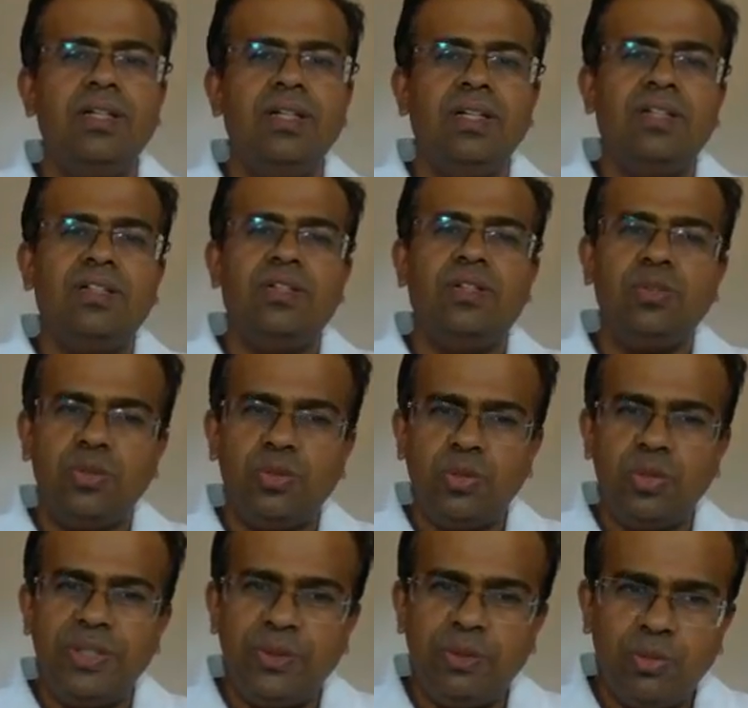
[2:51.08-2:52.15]
Now to go
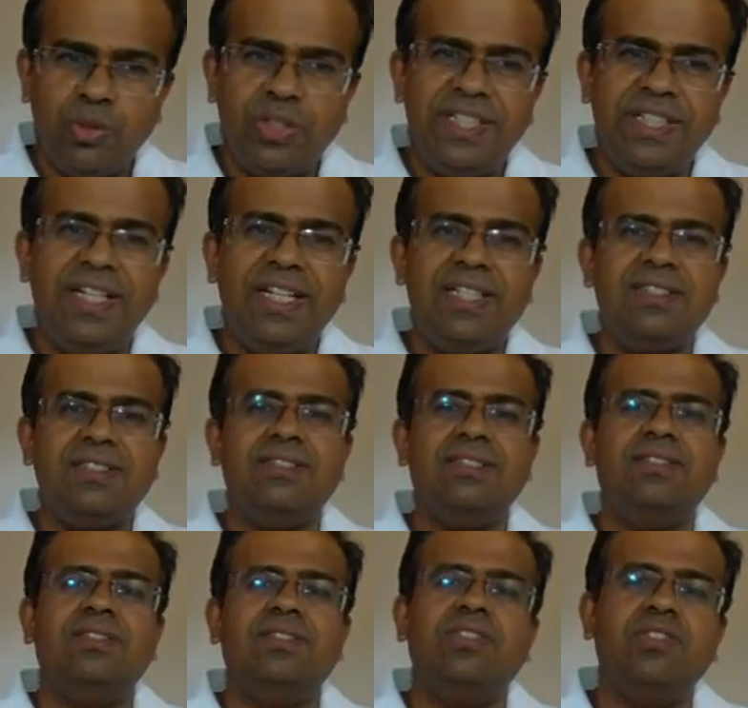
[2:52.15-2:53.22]
into more details,
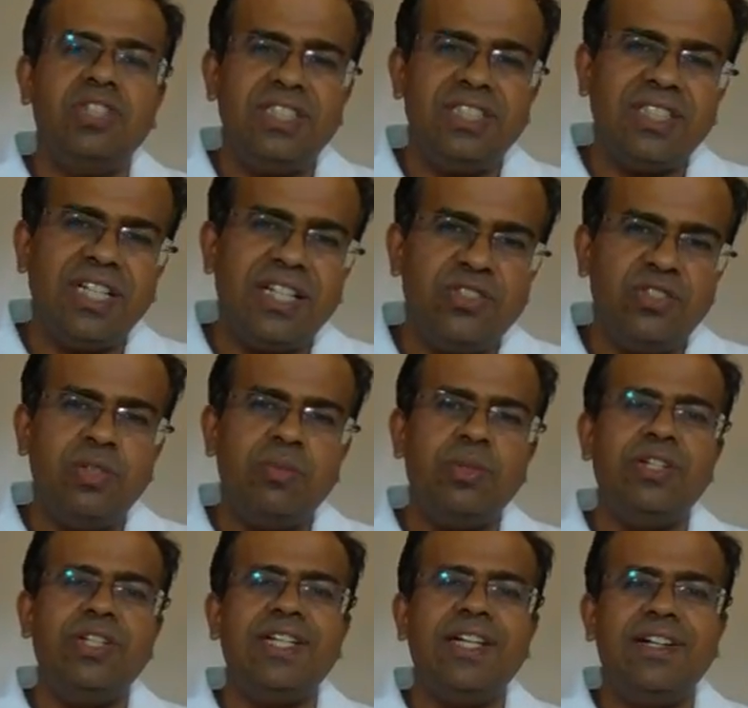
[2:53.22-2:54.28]
what is
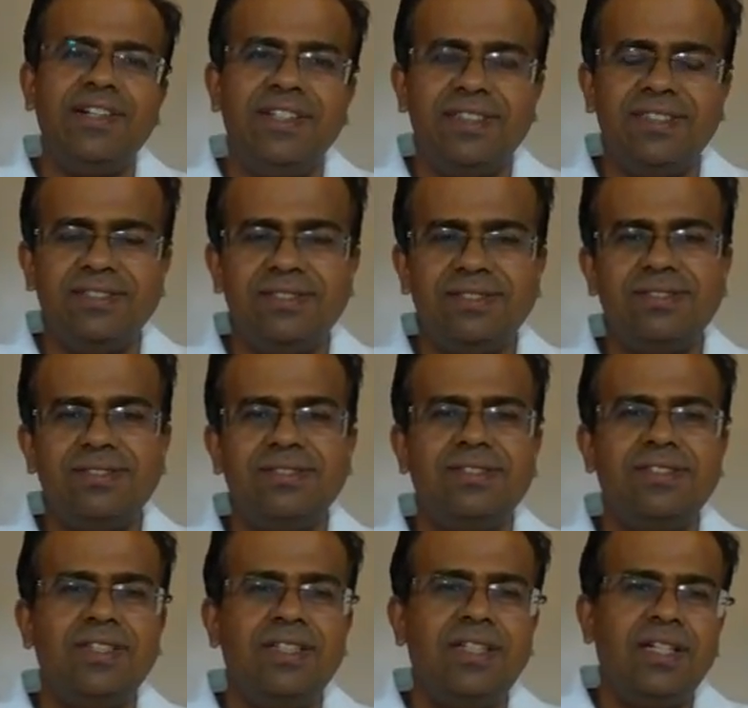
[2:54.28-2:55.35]
carcinoembryonic antigen?
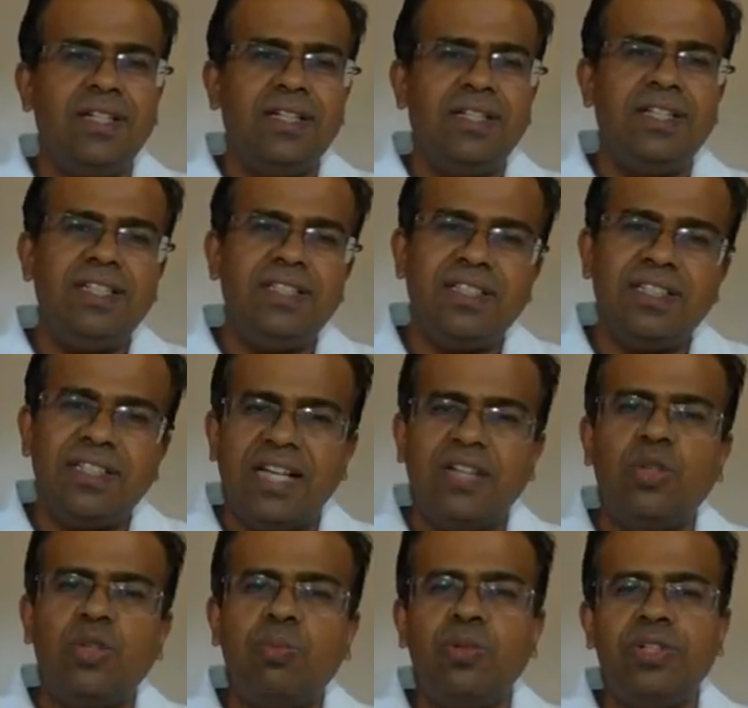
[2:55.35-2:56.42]
It is a
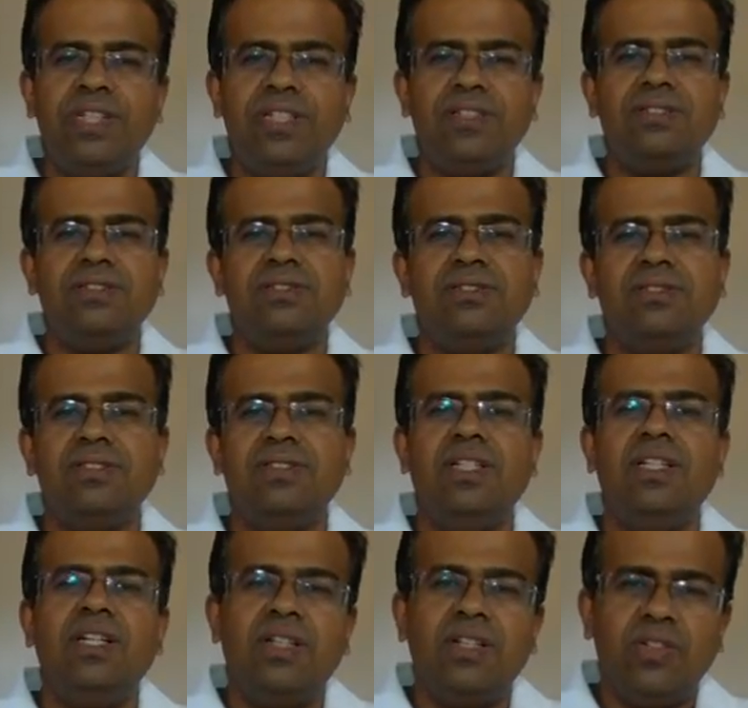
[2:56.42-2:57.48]
glycoprotein
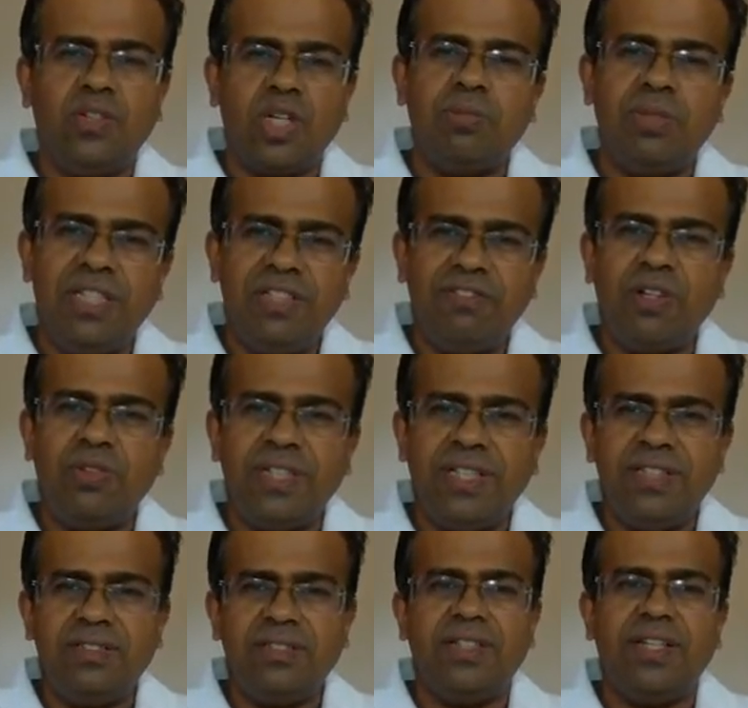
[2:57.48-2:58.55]
normally found in
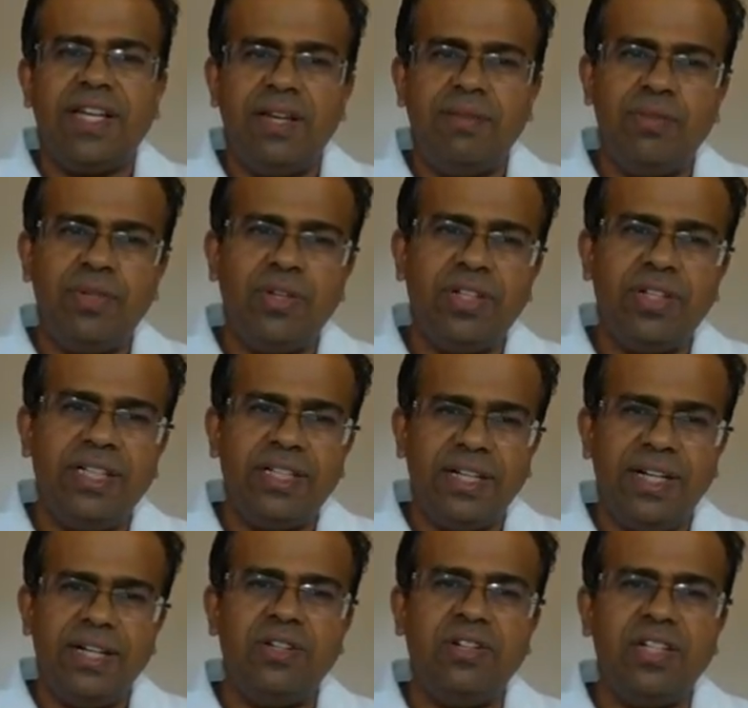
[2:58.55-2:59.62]
embryonic
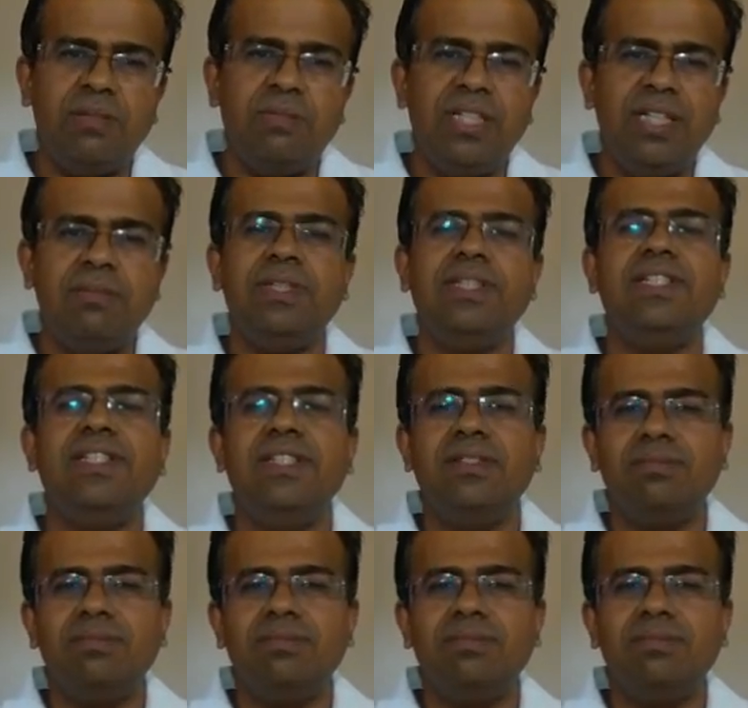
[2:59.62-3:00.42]
endodermal epithelium.